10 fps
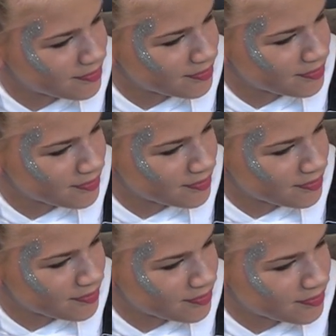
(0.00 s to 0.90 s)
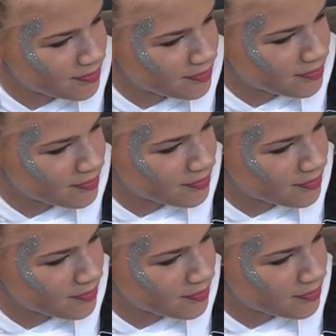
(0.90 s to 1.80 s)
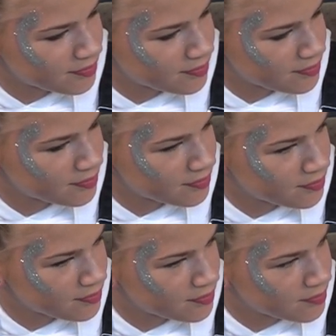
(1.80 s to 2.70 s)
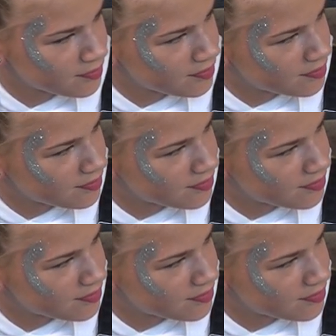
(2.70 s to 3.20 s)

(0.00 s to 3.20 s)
(not speaking)